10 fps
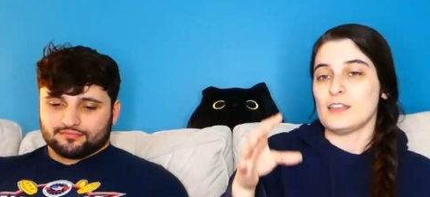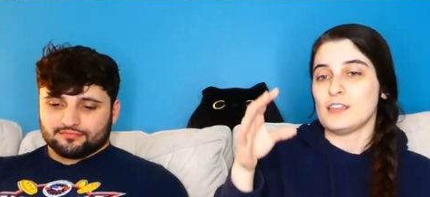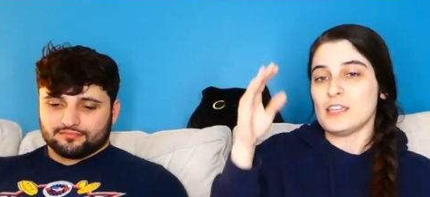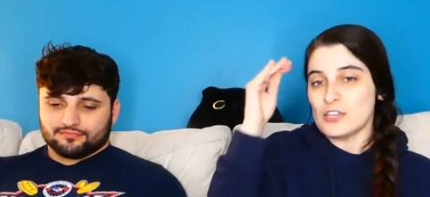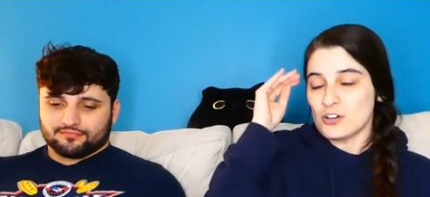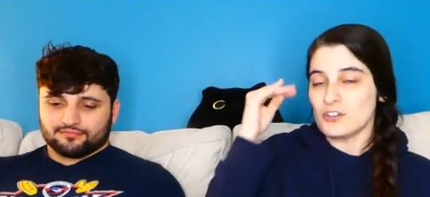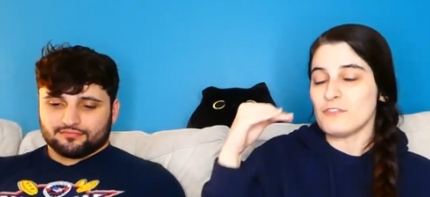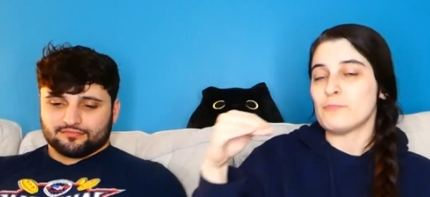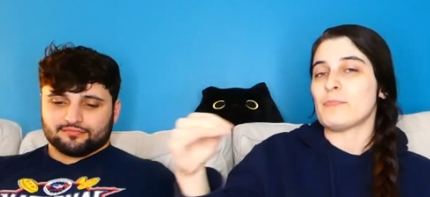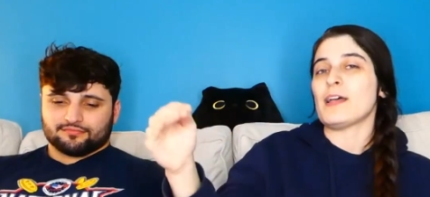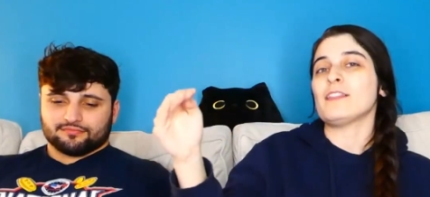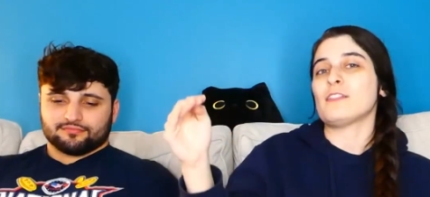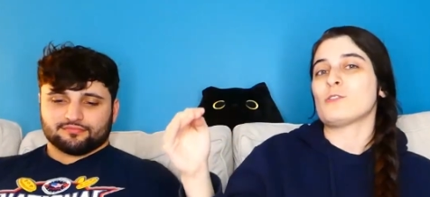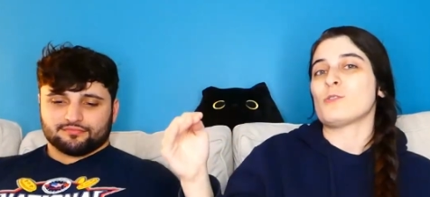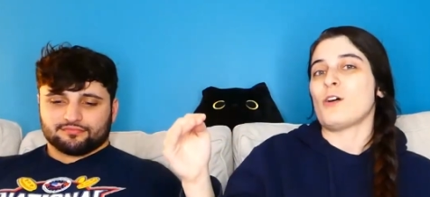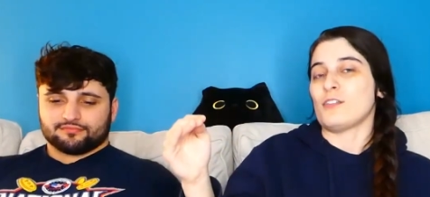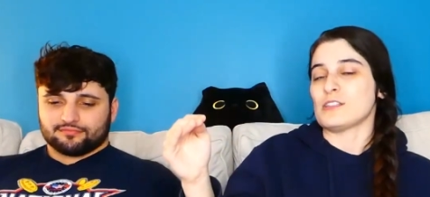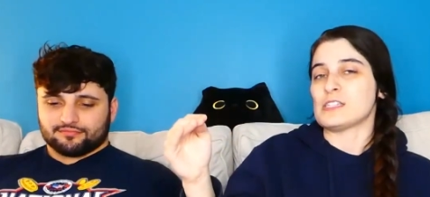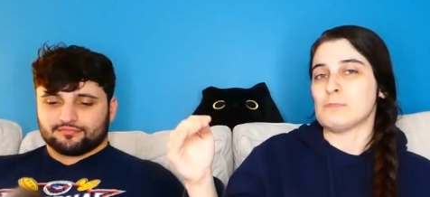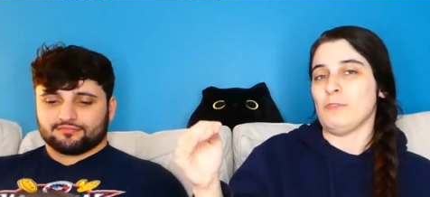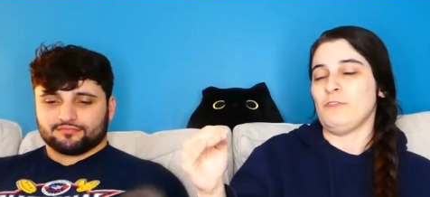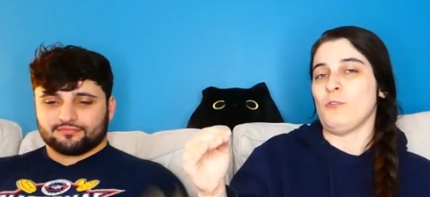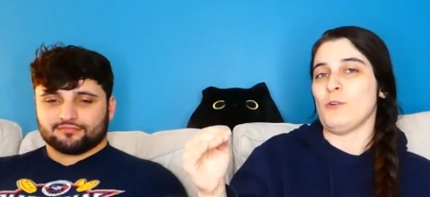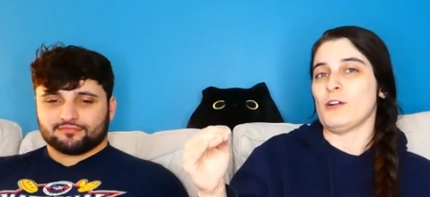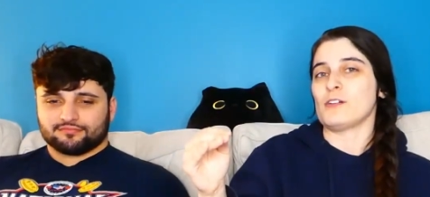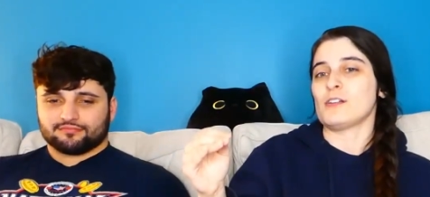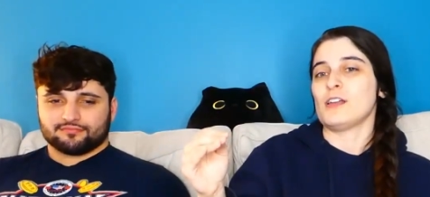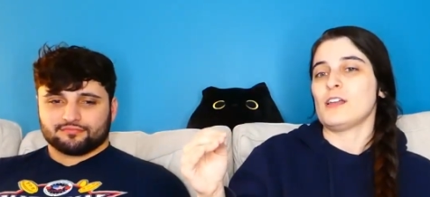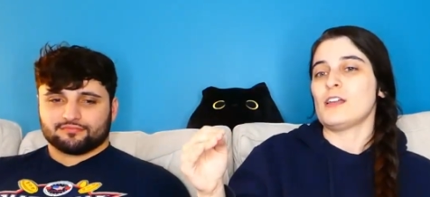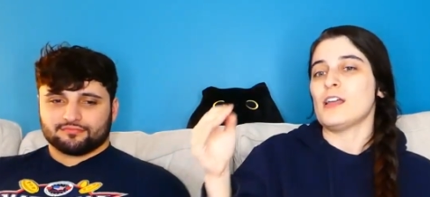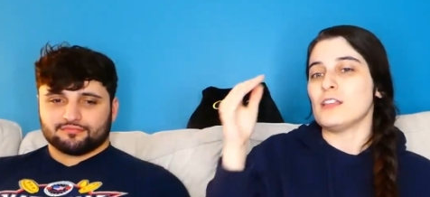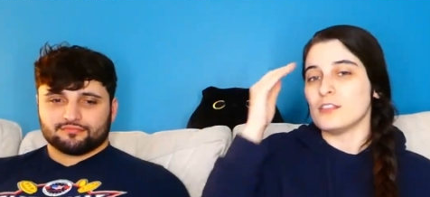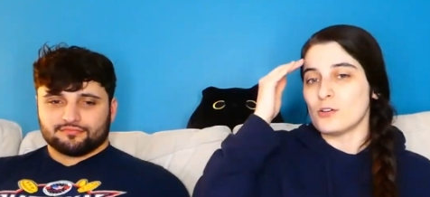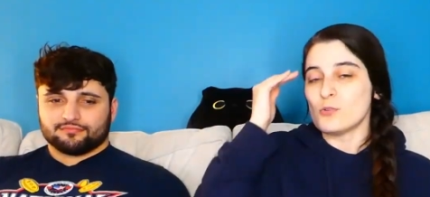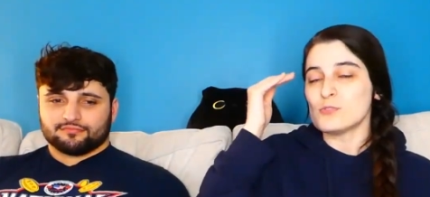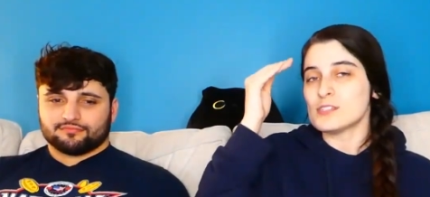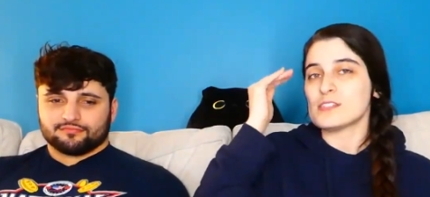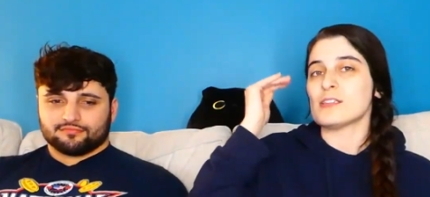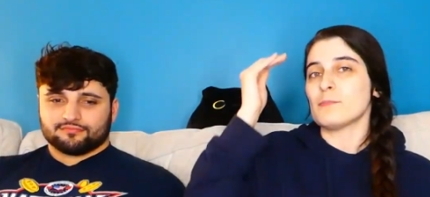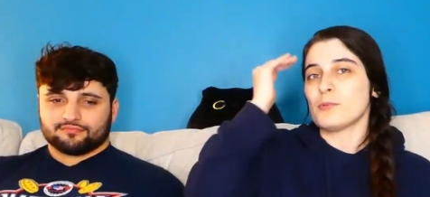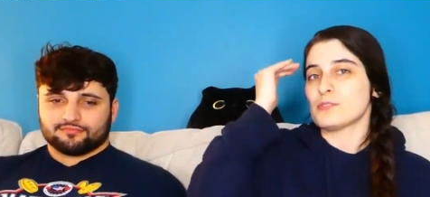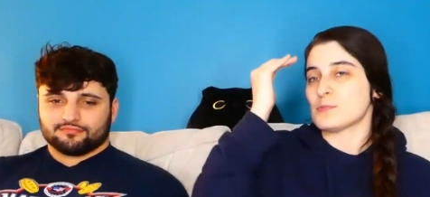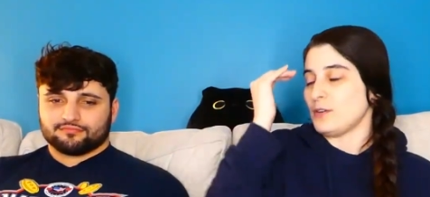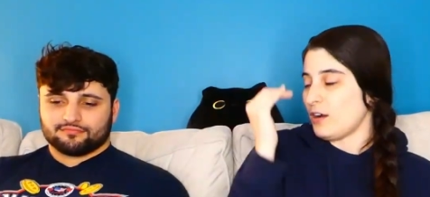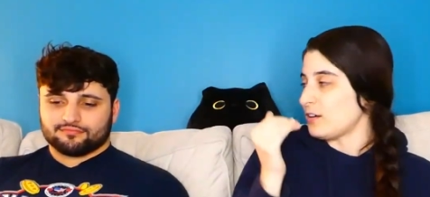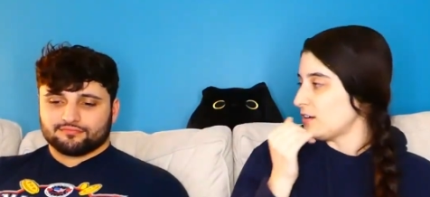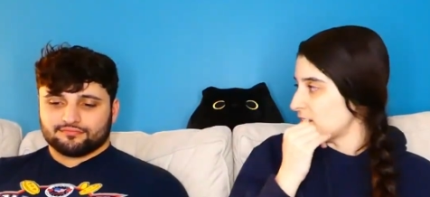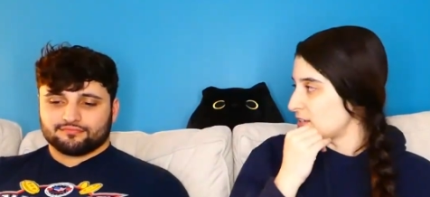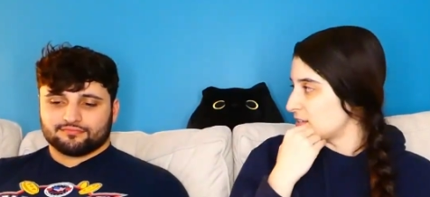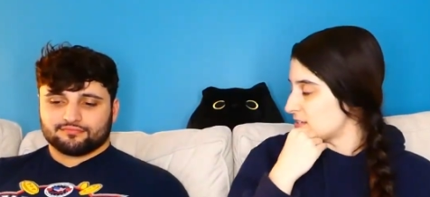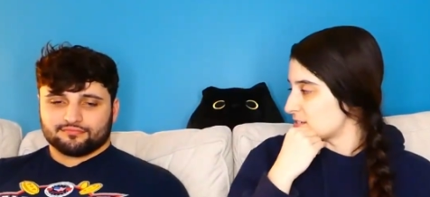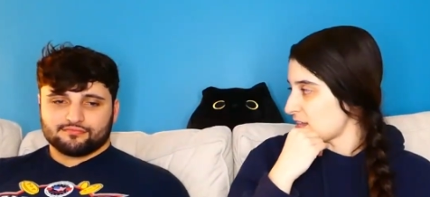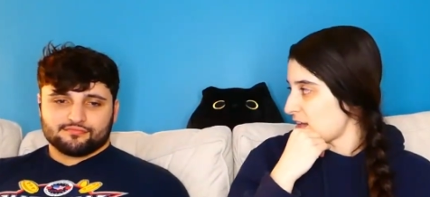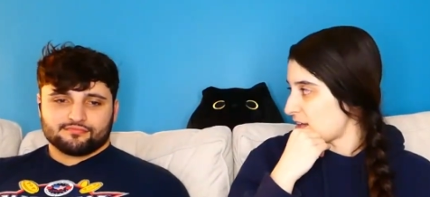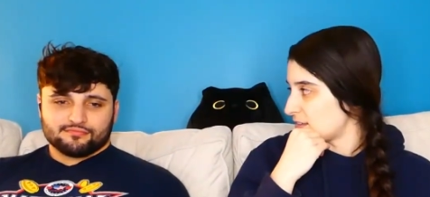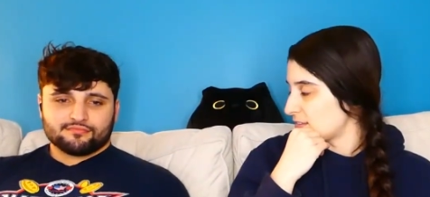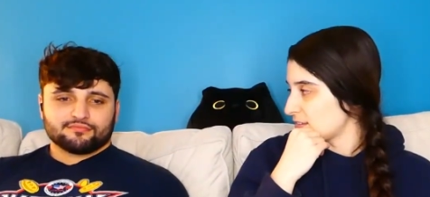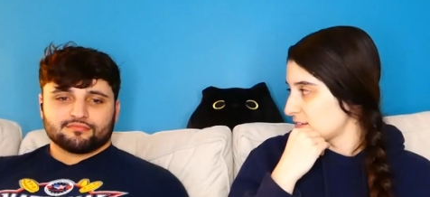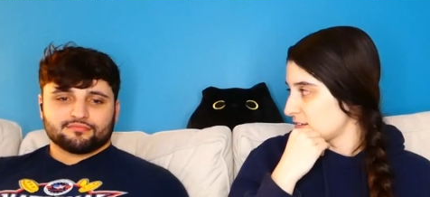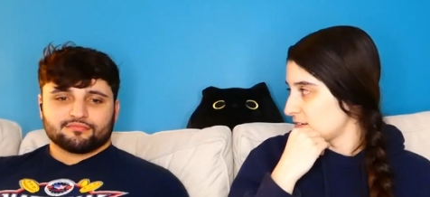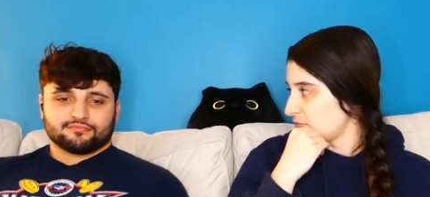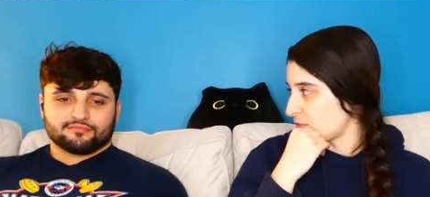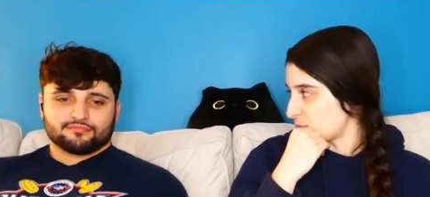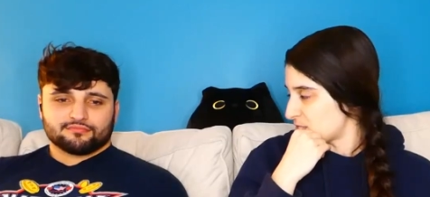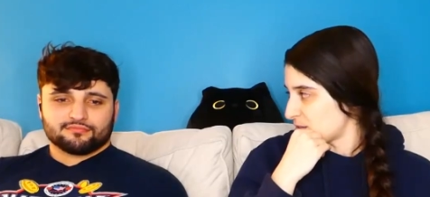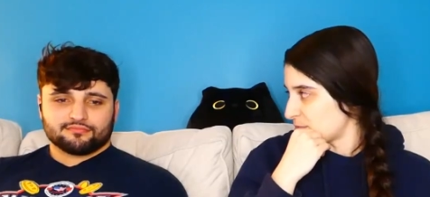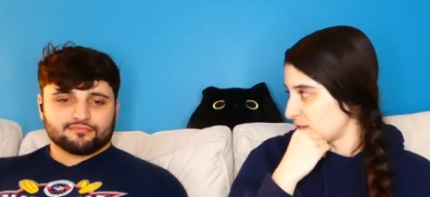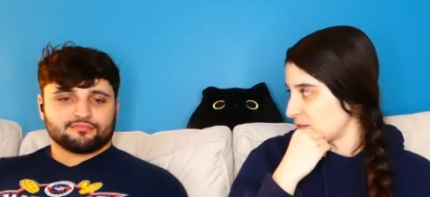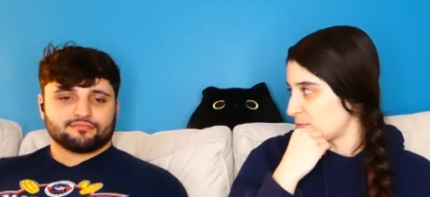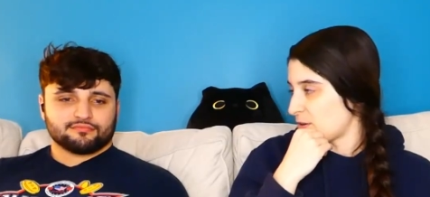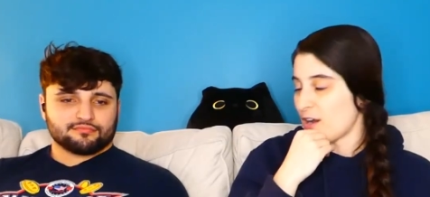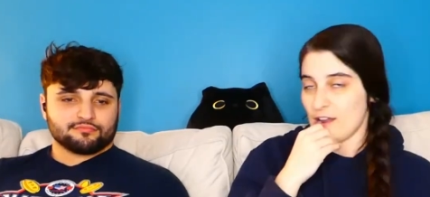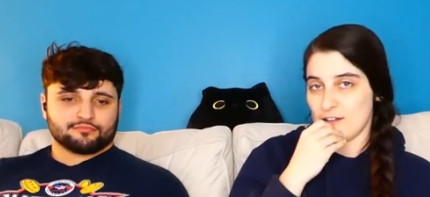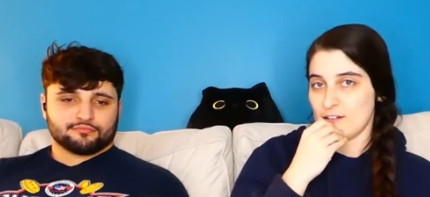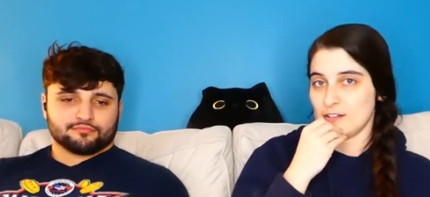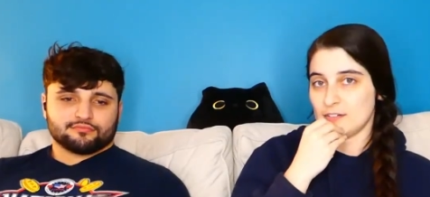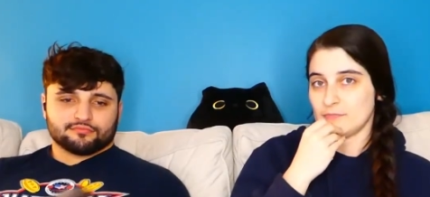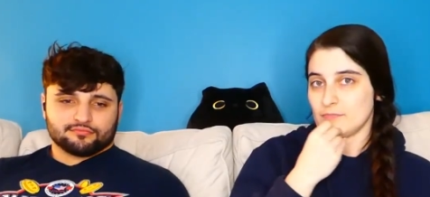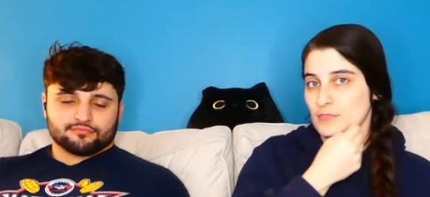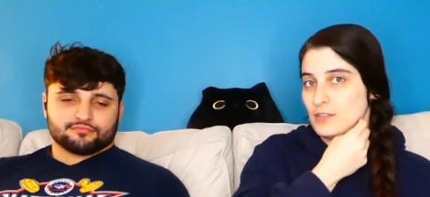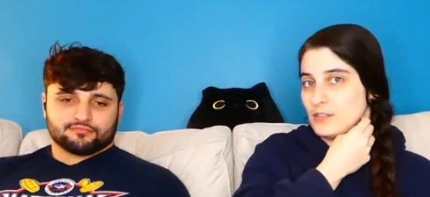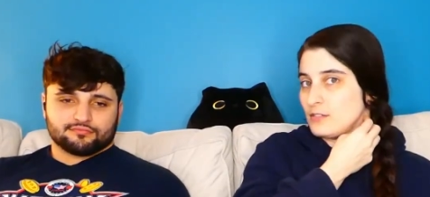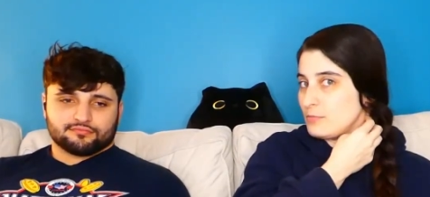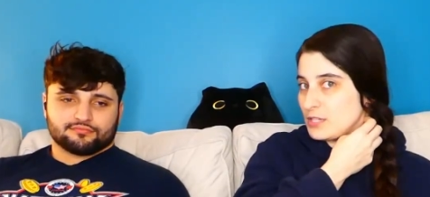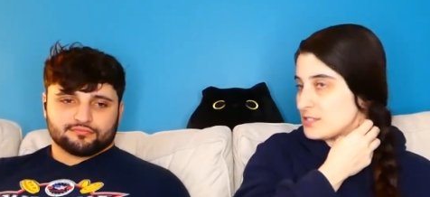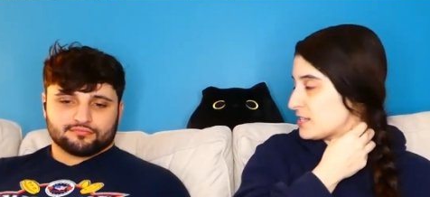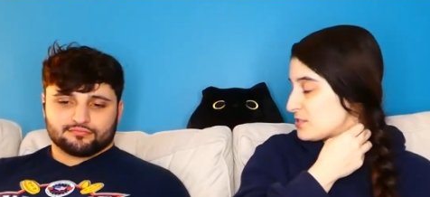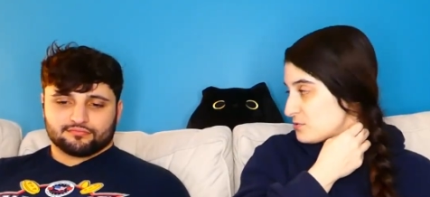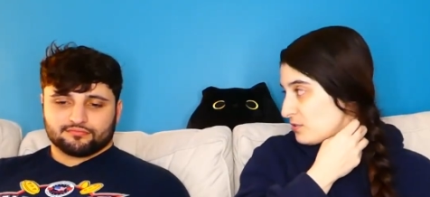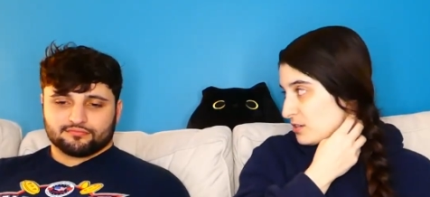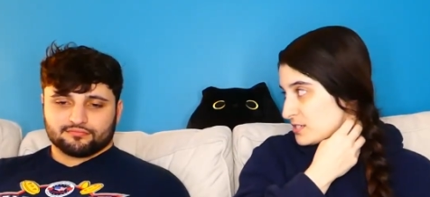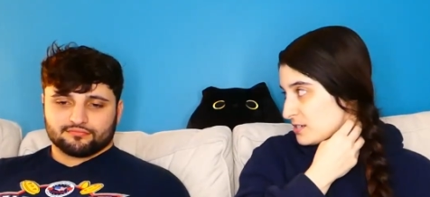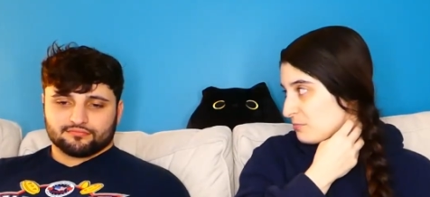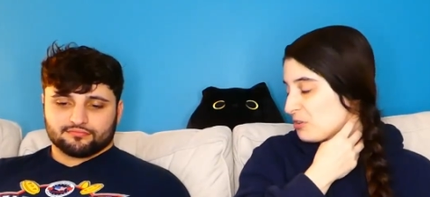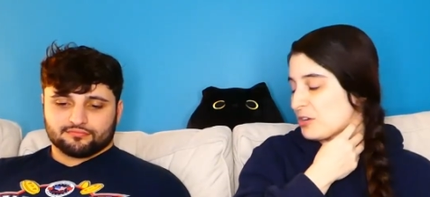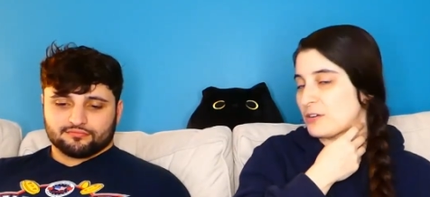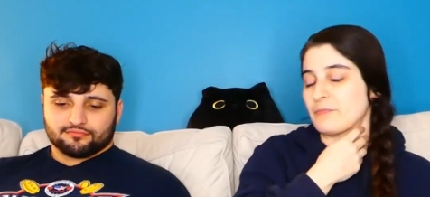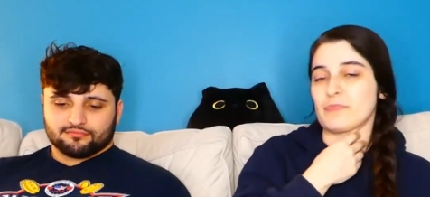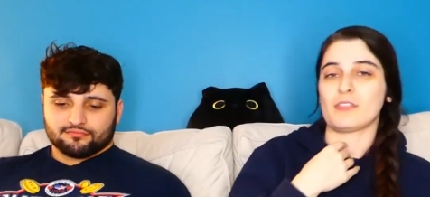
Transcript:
Speaker 1: he could have been through all this before, and those symbols were already in his head from something prior because they do look similar.